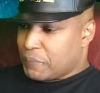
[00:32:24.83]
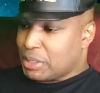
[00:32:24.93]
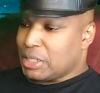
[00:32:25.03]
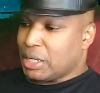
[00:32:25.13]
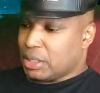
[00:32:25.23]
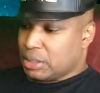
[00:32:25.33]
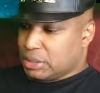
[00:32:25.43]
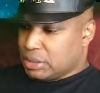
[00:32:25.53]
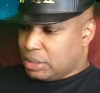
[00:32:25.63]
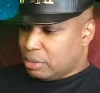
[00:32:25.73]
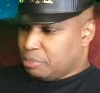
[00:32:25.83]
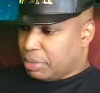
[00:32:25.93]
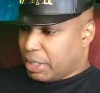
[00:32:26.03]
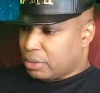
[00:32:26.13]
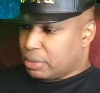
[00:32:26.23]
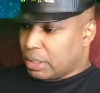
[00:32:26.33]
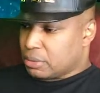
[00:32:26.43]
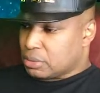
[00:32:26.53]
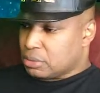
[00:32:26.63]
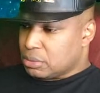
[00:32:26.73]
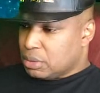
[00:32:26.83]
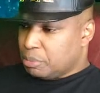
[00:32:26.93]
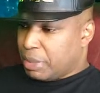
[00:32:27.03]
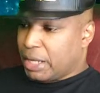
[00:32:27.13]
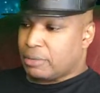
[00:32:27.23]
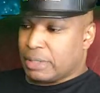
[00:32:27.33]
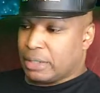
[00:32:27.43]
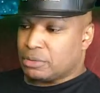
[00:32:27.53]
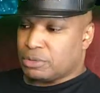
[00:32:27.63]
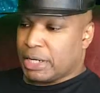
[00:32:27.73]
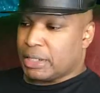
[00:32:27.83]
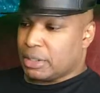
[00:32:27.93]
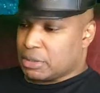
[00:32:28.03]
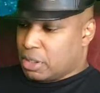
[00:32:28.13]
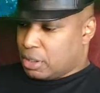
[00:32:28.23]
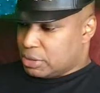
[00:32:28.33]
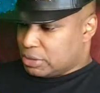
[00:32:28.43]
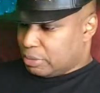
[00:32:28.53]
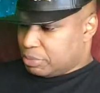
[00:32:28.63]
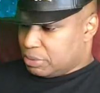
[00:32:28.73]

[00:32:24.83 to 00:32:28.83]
yeah, let's hit up background writing and concept.